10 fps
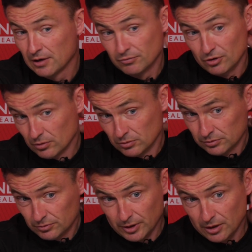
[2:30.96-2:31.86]
So
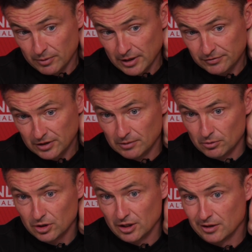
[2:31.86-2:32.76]
we have to keep
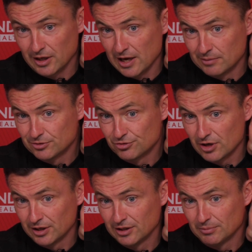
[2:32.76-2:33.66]
looking at the games and
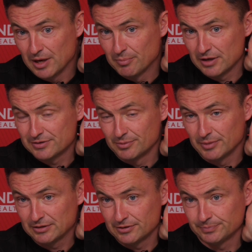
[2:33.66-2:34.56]
try and keep getting better and
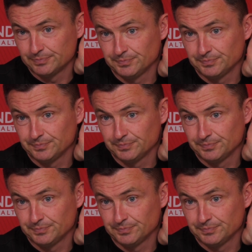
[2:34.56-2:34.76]
better.